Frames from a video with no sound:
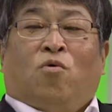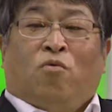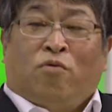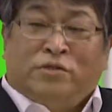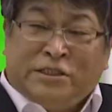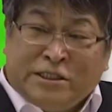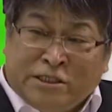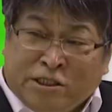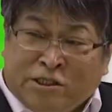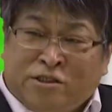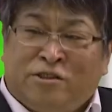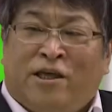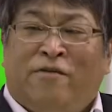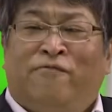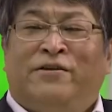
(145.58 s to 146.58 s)

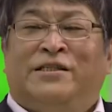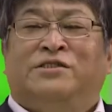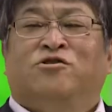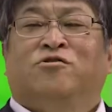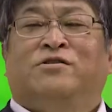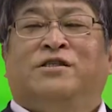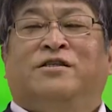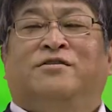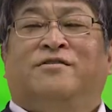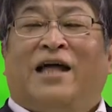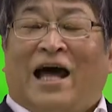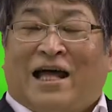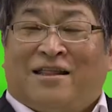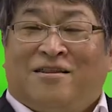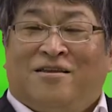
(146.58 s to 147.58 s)
Fujitsu's definition is
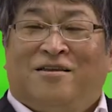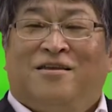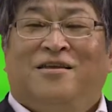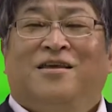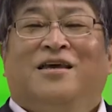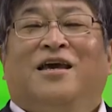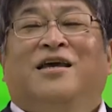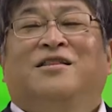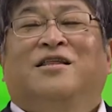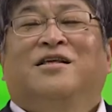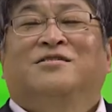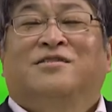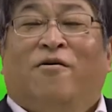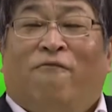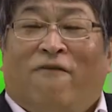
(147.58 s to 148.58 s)
that it
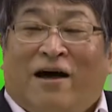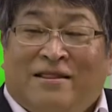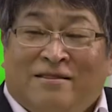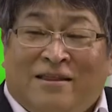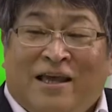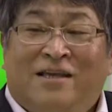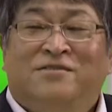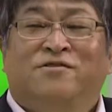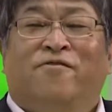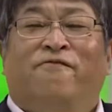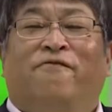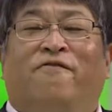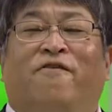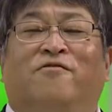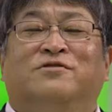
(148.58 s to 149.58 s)
is a foundation
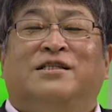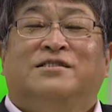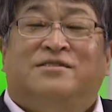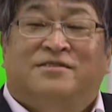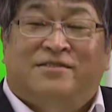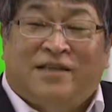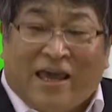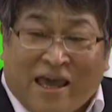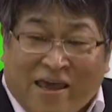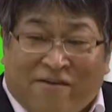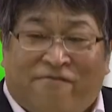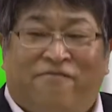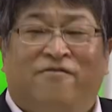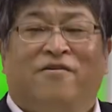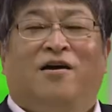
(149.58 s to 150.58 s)
for the
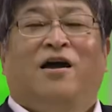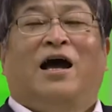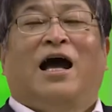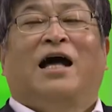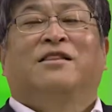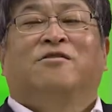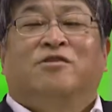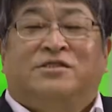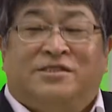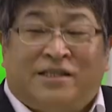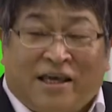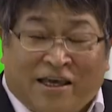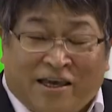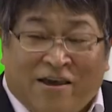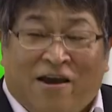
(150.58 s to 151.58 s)
safe and
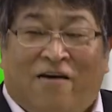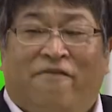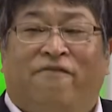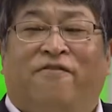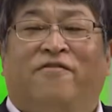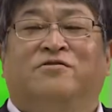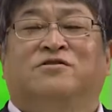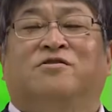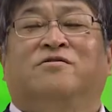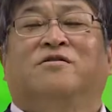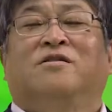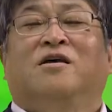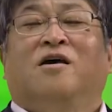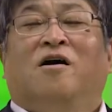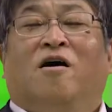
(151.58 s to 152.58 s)
secure fusion
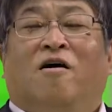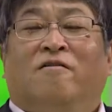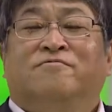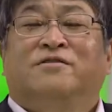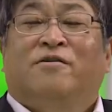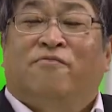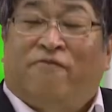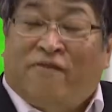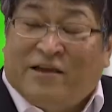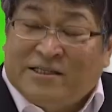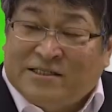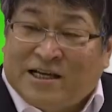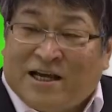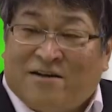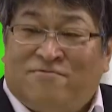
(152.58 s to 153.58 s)
of the
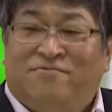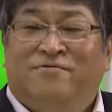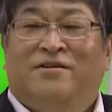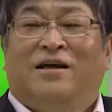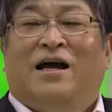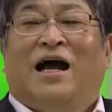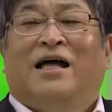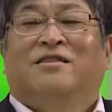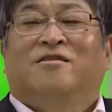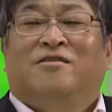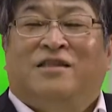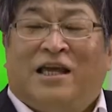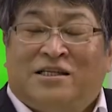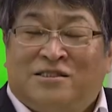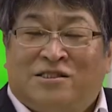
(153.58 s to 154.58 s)
physical and
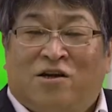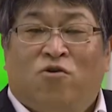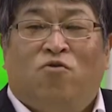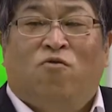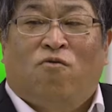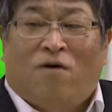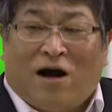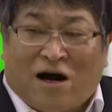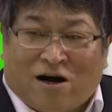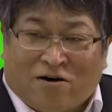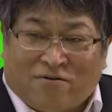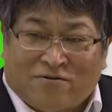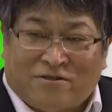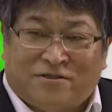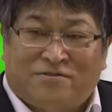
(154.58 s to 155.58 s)
digital
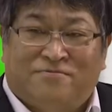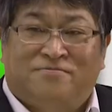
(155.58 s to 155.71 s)
worlds.